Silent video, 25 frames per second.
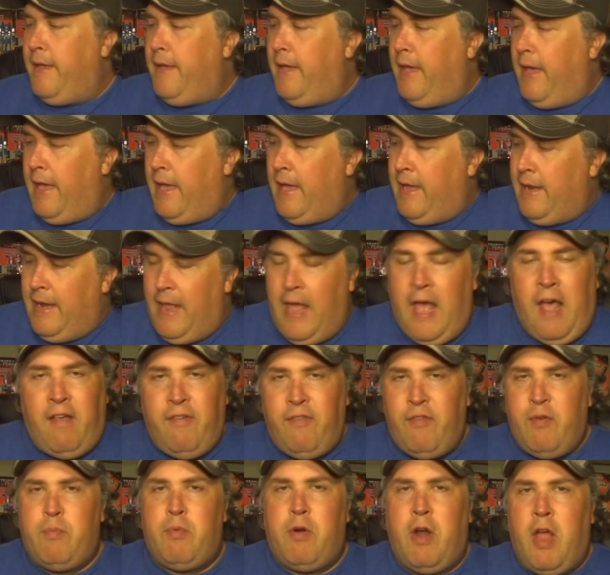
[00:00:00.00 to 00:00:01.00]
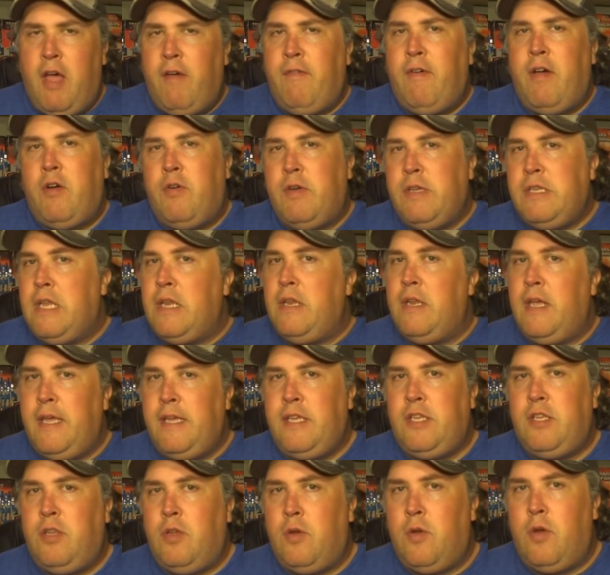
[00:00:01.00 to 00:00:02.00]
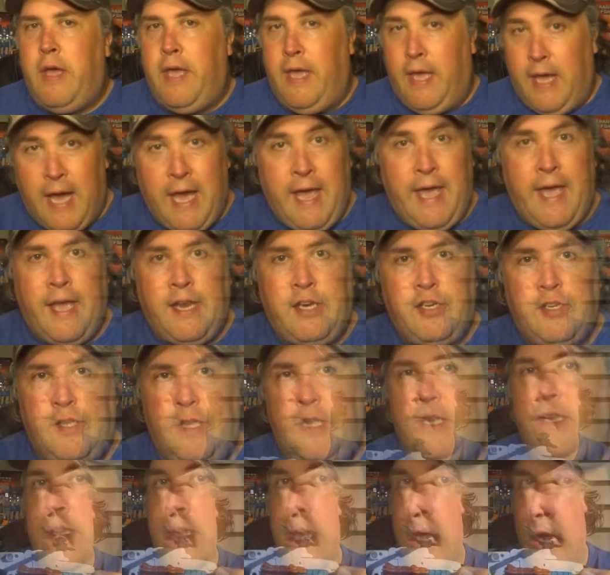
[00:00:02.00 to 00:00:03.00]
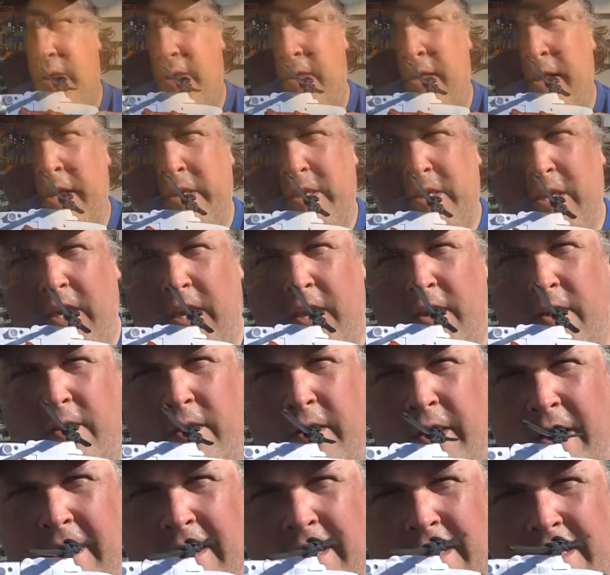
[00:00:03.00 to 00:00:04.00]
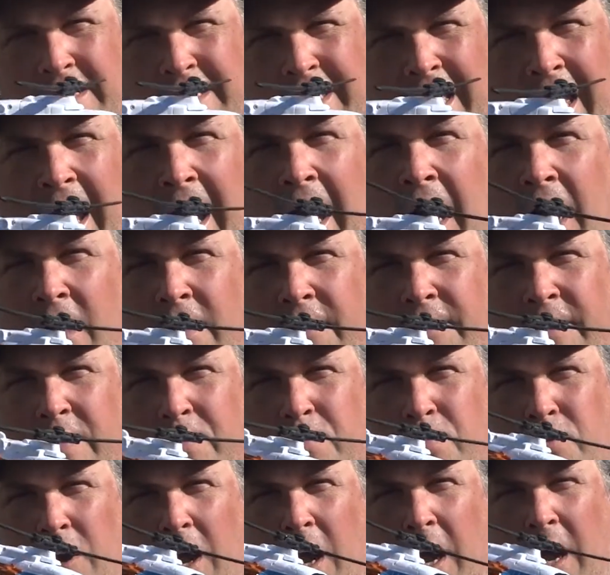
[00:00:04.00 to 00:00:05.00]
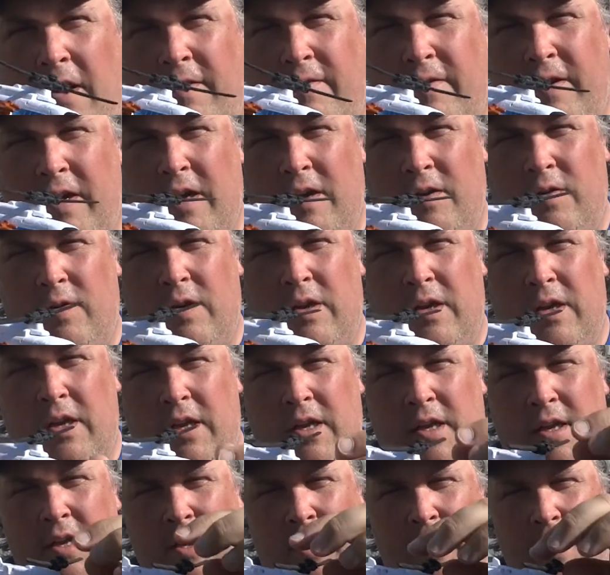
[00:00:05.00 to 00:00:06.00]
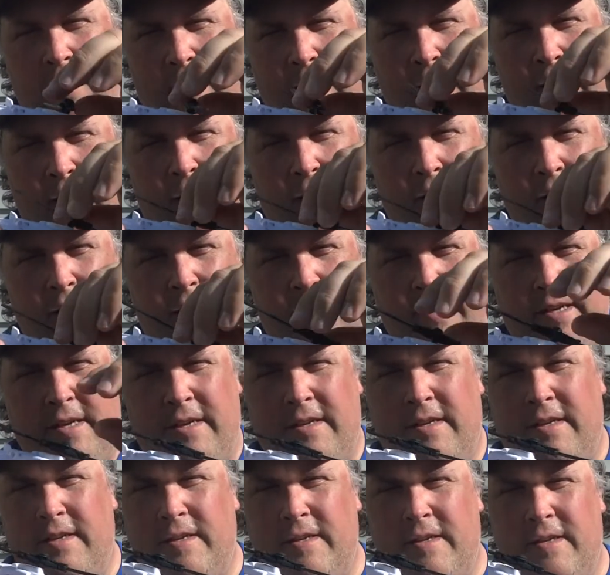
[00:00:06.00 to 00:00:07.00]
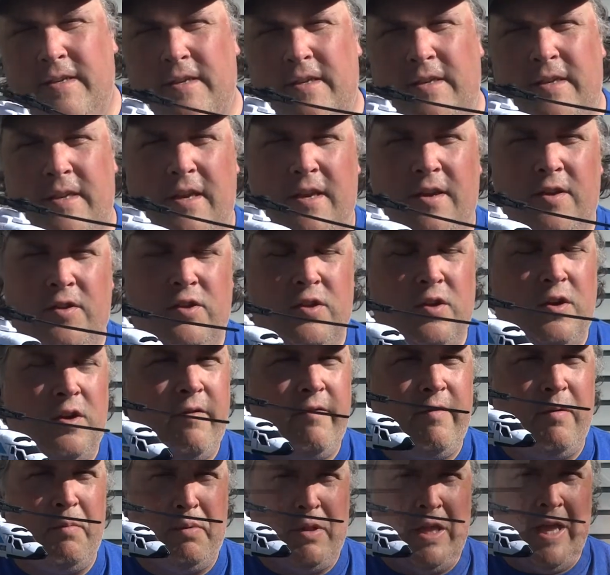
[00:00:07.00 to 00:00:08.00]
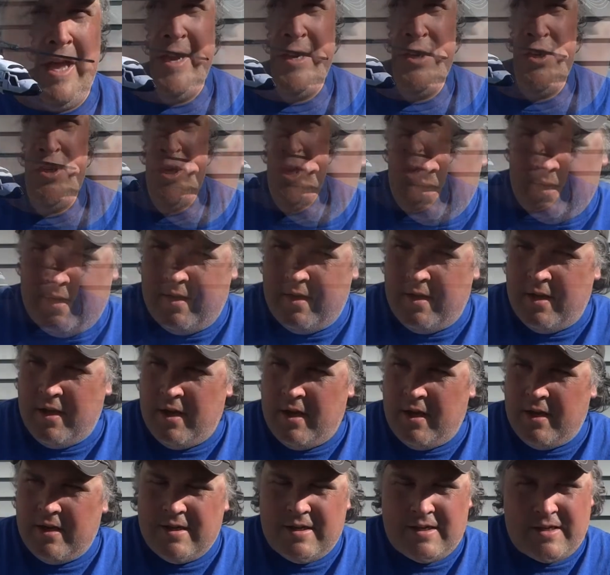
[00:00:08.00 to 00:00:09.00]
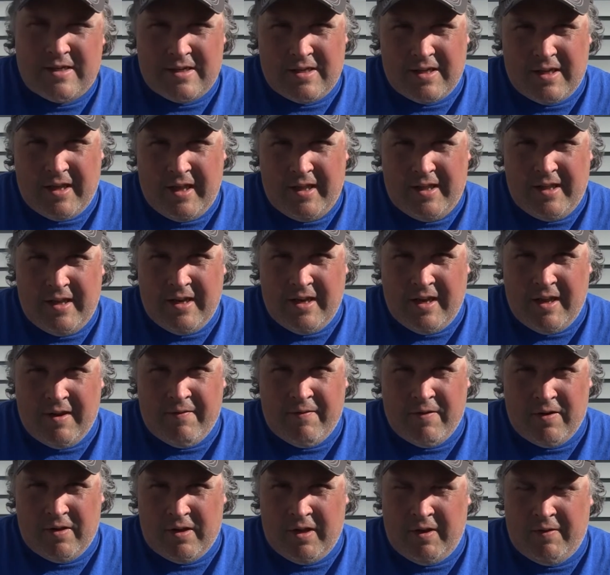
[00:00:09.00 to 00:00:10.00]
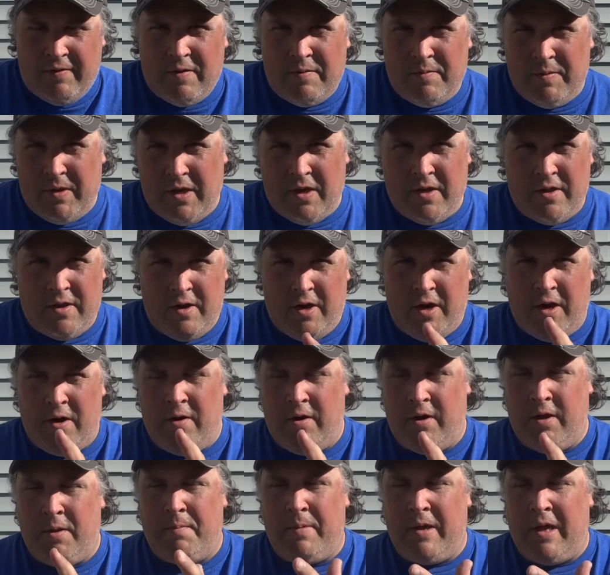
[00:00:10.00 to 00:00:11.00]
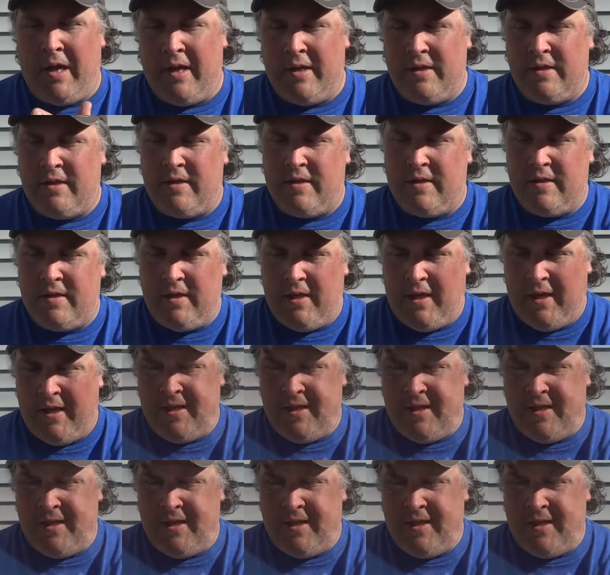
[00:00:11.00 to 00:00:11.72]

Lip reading: And Alpha Bravo is a nice toy. I actually did a review of him for this series before getting my hands on a Quickslinger, and decided to go with Quickslinger instead.